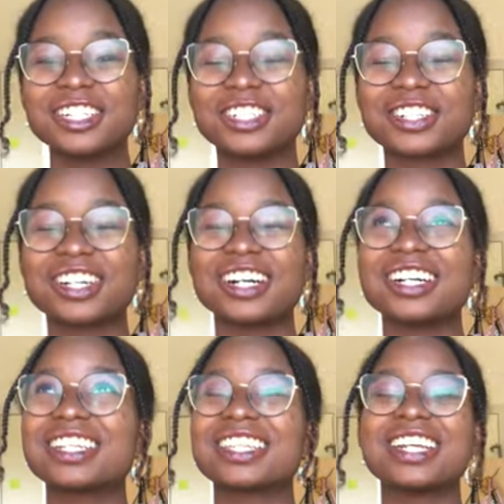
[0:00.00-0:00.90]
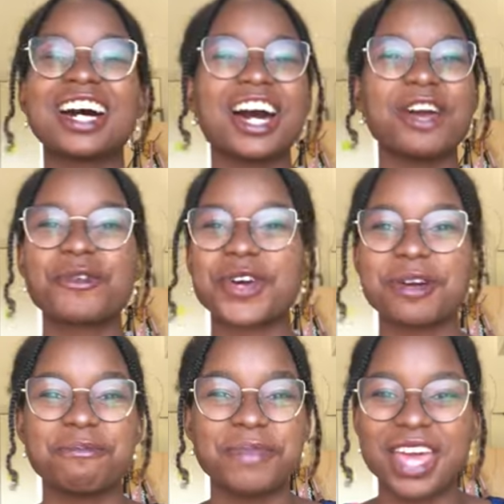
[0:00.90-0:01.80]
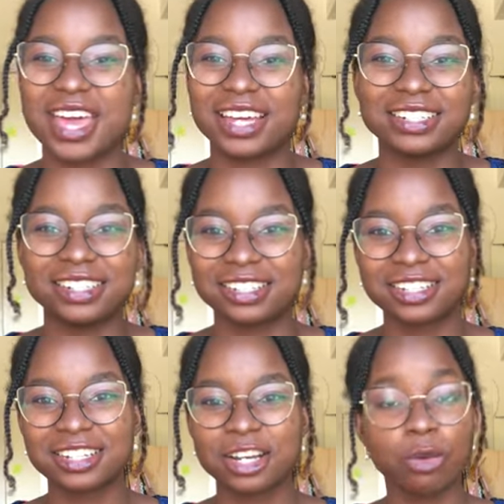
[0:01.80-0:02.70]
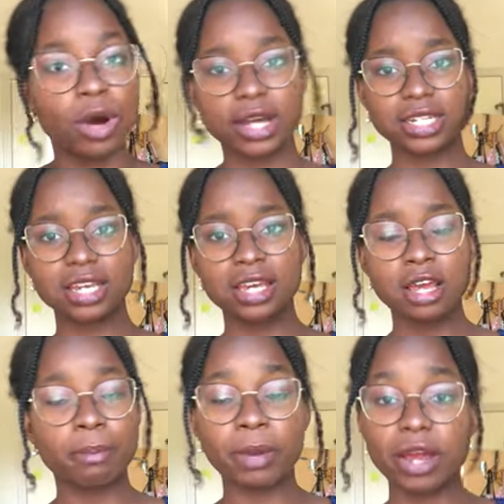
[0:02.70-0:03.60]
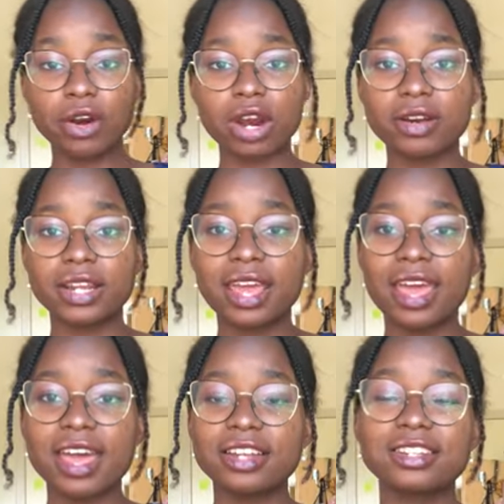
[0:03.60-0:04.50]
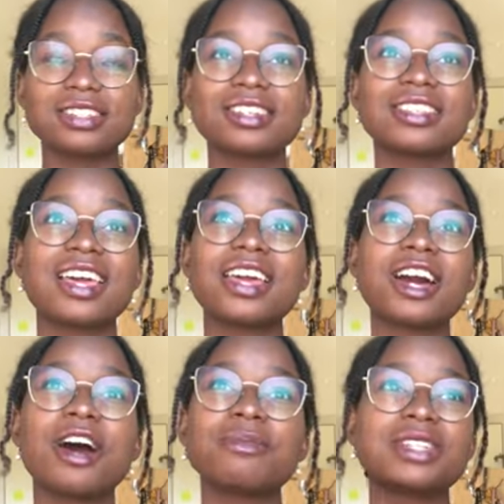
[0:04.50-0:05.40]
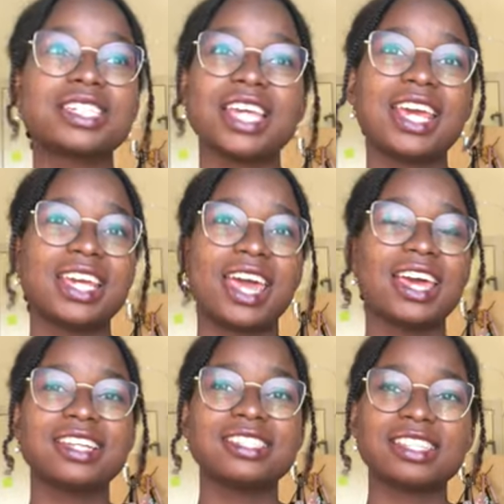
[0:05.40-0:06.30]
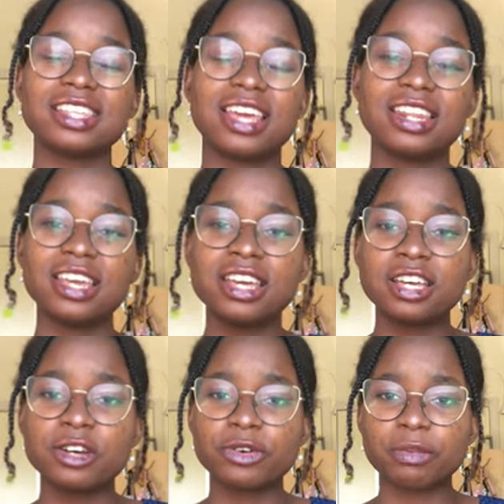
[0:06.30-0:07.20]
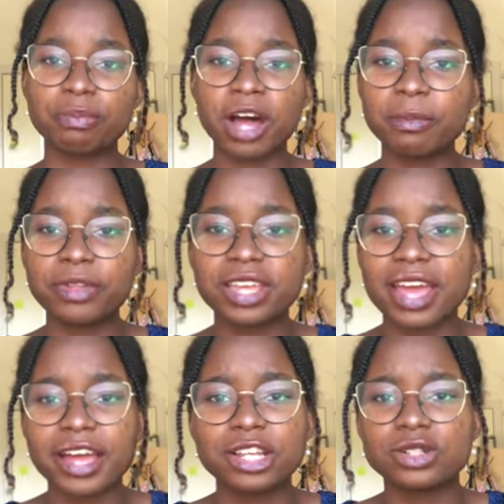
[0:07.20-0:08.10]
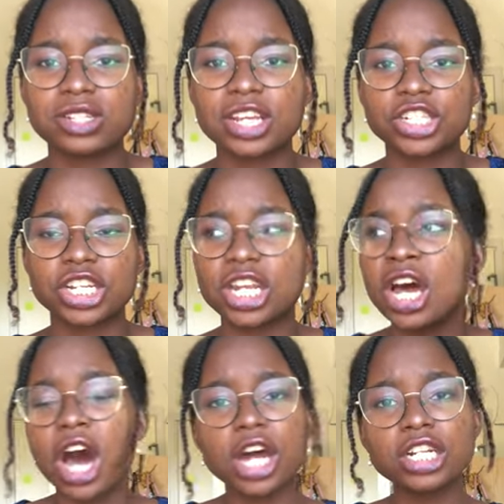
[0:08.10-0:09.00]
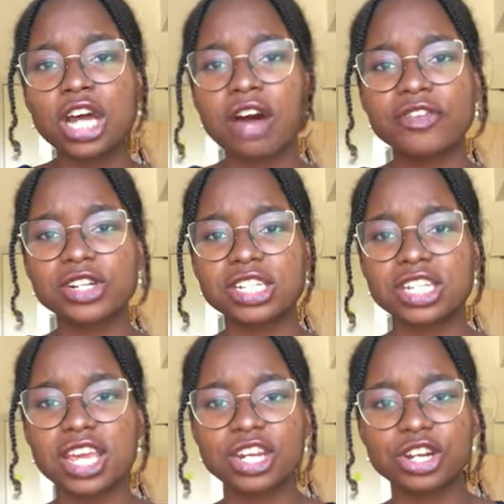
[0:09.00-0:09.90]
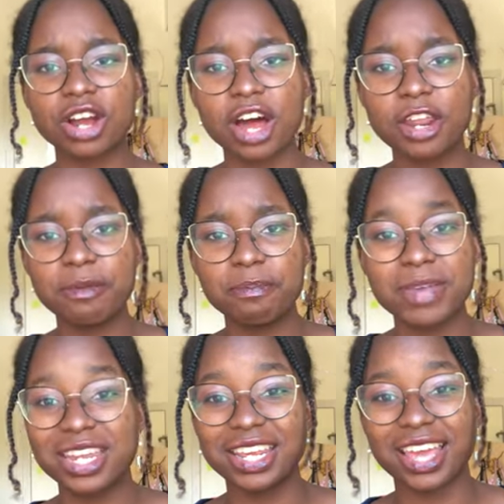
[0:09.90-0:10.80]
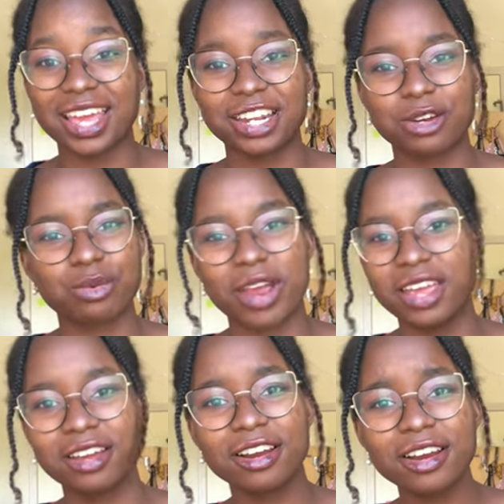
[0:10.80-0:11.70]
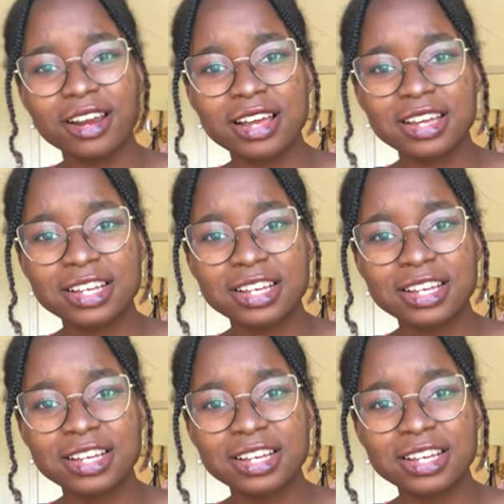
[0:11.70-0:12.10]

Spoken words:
Oh God, that I were a man. What, bear her in hand until they come to take hands, and then with public accusation, uncovered slander, unmitigated rancor?